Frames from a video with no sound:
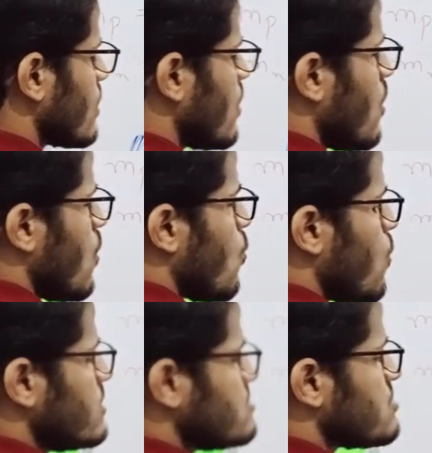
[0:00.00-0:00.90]
1
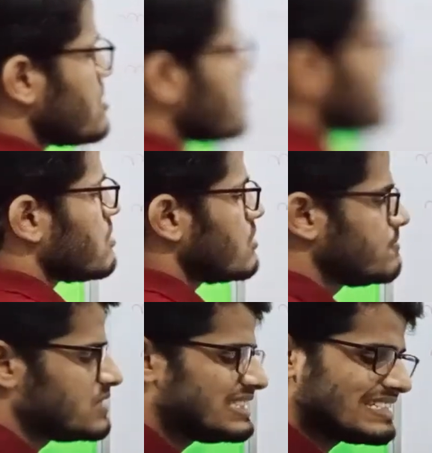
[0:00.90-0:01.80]
centimeter
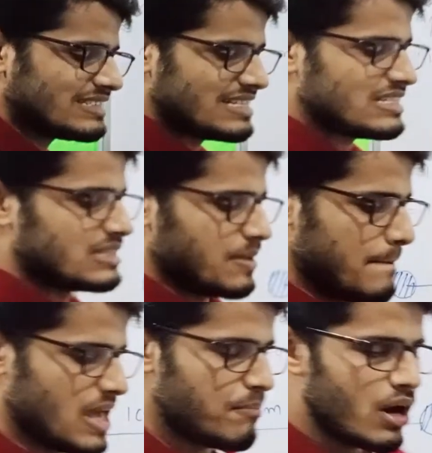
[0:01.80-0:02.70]
distance
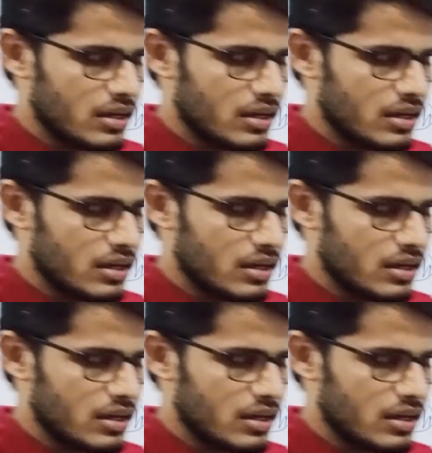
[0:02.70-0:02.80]
apart.